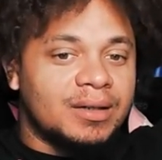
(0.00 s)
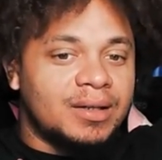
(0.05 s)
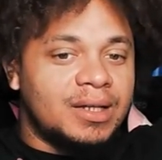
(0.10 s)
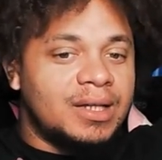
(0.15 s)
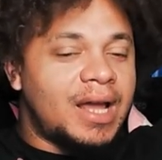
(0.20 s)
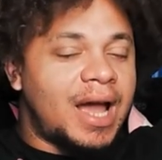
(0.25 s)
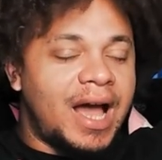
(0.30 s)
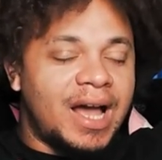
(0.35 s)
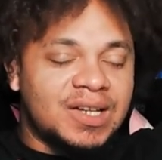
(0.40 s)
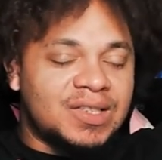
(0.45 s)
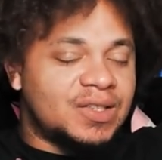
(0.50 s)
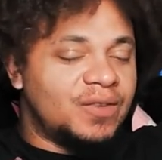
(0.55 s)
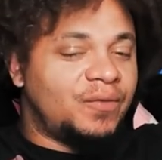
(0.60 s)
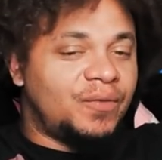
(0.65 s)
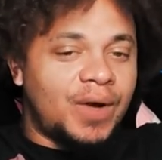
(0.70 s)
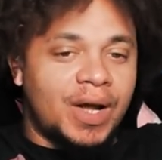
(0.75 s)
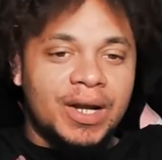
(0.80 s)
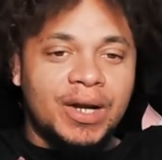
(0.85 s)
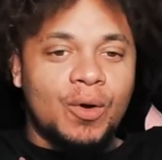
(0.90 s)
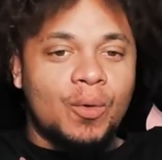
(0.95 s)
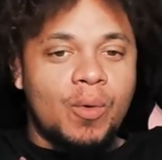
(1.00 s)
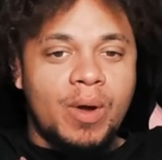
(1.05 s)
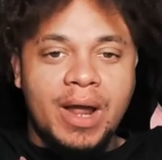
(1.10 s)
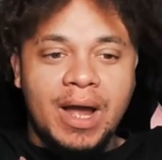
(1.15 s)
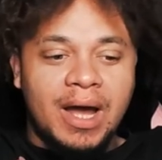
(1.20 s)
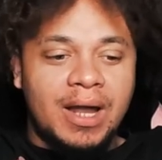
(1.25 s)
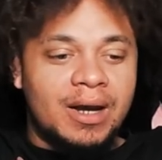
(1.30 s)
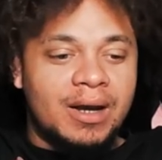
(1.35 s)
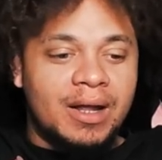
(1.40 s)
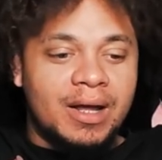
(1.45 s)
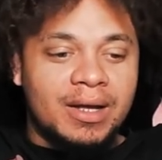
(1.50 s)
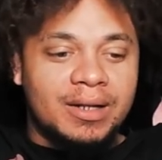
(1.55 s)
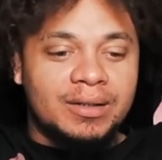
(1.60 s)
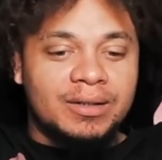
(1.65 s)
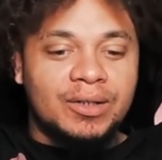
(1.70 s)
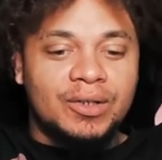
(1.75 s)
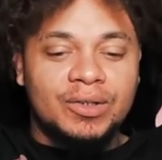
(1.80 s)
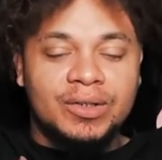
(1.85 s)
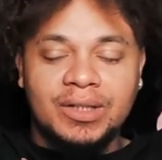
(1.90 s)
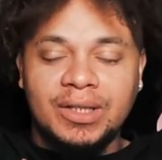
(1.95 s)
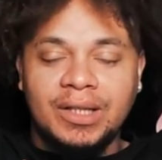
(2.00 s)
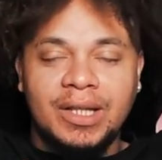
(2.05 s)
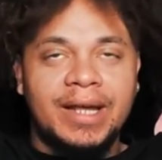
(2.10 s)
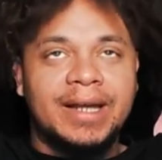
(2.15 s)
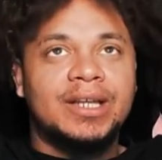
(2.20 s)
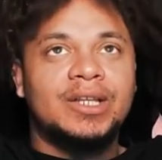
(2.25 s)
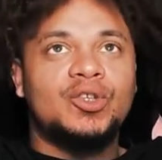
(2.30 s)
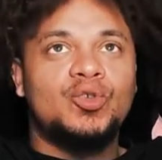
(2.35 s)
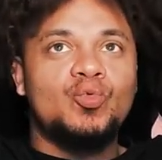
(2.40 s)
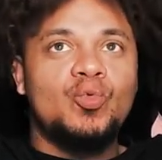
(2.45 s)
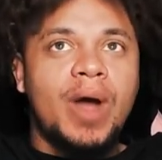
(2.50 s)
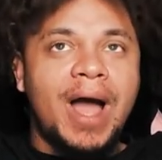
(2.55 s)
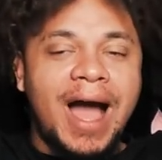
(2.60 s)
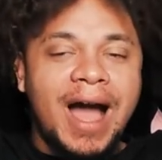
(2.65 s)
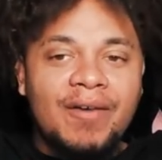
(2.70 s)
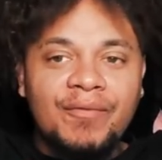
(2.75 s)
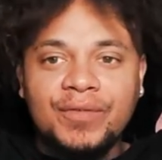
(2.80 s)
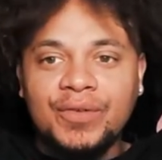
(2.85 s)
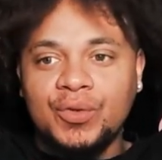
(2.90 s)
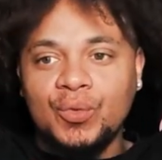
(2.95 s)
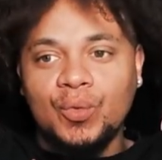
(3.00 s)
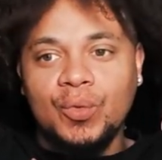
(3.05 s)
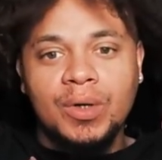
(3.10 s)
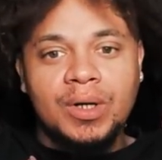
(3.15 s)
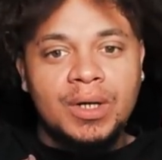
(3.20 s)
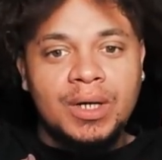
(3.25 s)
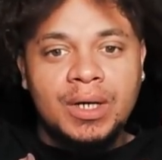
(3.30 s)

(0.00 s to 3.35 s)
He has to find a way out of that. There like you have to.